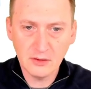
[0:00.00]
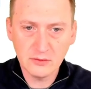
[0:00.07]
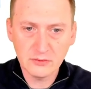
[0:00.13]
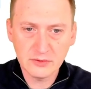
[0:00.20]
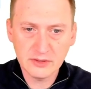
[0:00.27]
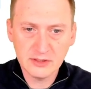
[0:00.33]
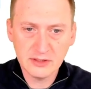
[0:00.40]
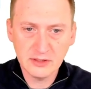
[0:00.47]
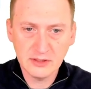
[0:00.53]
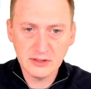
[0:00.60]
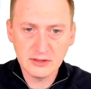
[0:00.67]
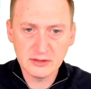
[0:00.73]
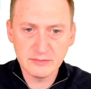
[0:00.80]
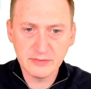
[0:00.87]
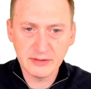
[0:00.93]

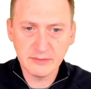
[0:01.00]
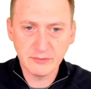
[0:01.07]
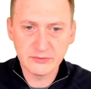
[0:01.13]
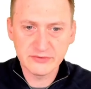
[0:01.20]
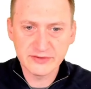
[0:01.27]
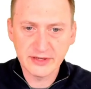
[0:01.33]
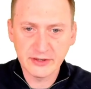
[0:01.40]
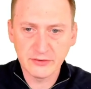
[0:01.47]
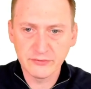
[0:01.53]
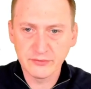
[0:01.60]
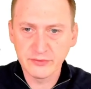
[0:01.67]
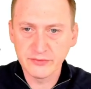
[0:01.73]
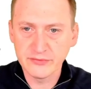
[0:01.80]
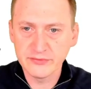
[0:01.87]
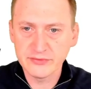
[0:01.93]
Okay, maybe we'll start off
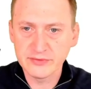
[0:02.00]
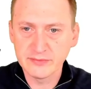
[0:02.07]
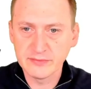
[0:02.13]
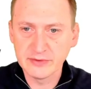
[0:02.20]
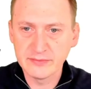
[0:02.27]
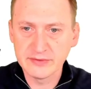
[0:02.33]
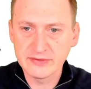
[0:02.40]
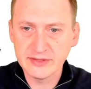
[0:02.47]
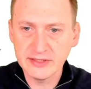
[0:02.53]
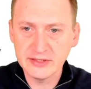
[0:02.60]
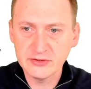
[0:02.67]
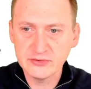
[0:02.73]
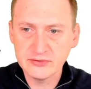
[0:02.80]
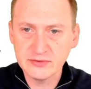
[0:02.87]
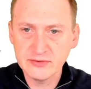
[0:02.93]
with some
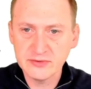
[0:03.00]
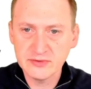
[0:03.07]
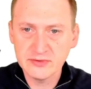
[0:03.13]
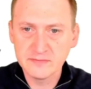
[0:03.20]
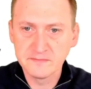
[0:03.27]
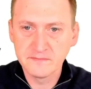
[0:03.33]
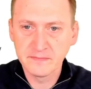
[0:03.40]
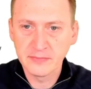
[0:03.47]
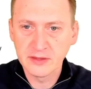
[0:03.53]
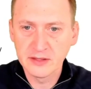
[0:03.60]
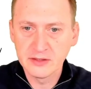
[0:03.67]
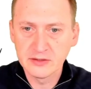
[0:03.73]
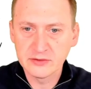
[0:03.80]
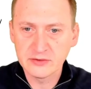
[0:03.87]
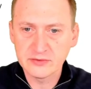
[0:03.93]
limitations
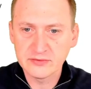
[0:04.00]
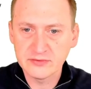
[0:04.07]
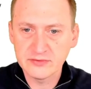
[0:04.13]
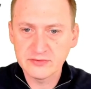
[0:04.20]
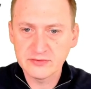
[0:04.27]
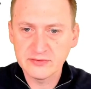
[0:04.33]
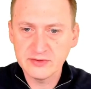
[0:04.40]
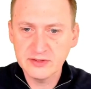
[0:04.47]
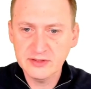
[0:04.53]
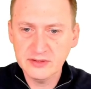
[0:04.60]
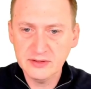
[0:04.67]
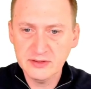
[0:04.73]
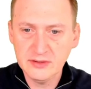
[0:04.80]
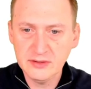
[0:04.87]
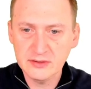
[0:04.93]
just to
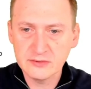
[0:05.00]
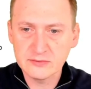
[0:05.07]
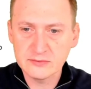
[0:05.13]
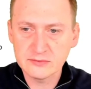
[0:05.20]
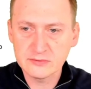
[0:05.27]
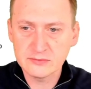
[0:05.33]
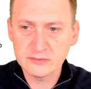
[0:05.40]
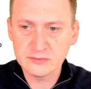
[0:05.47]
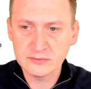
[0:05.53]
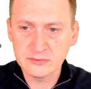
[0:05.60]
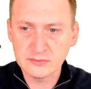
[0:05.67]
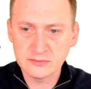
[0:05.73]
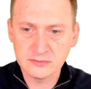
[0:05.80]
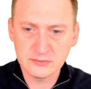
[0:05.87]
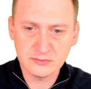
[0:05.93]
see.
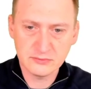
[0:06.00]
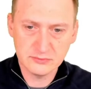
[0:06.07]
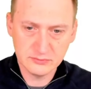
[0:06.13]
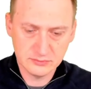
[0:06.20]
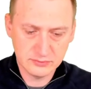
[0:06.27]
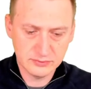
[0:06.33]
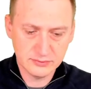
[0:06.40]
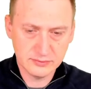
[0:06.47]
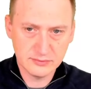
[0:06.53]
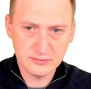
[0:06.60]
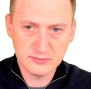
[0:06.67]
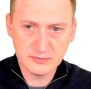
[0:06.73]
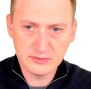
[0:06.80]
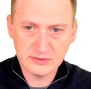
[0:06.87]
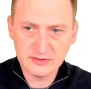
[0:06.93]
Let's
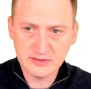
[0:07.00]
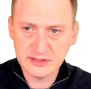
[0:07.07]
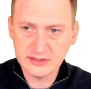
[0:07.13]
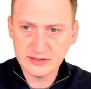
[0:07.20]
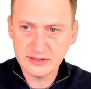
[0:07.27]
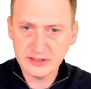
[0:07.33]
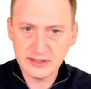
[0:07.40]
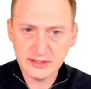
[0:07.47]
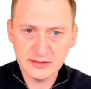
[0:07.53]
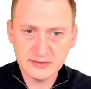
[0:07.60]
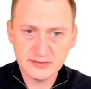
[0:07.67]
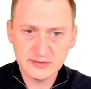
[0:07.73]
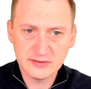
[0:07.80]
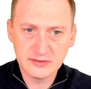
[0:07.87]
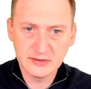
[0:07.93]
see,
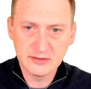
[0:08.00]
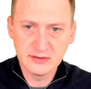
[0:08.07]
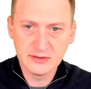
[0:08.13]
NAS.